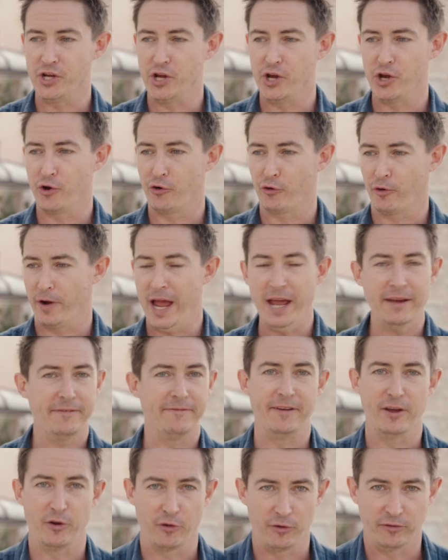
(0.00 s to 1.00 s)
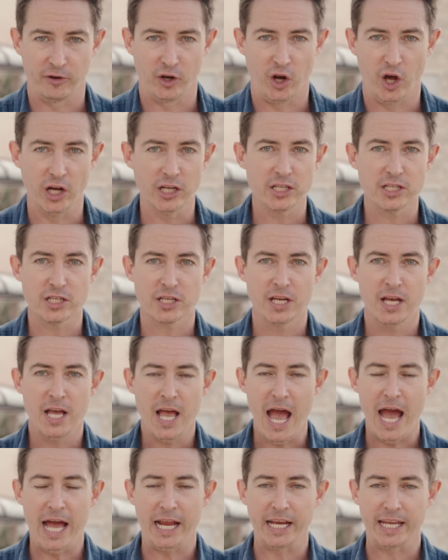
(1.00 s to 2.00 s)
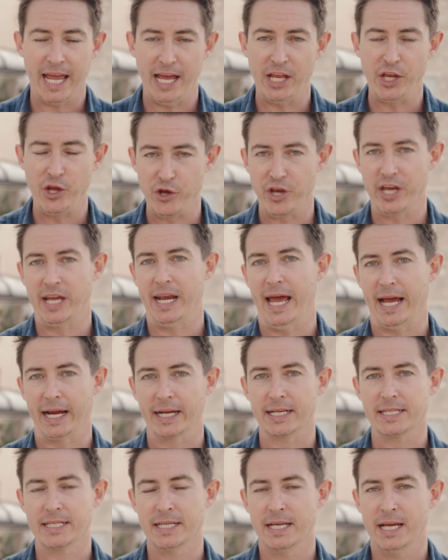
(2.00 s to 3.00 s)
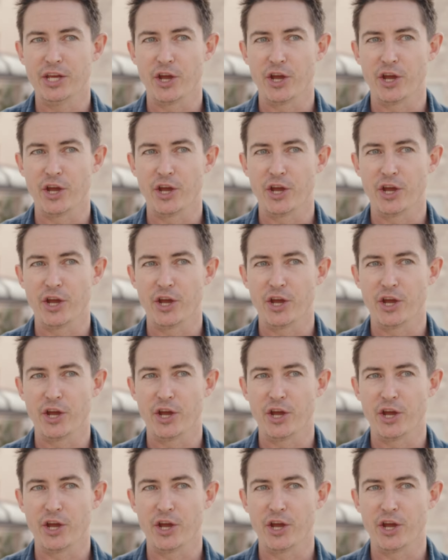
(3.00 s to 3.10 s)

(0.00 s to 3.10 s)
Do you create fear of loss? And can you connect?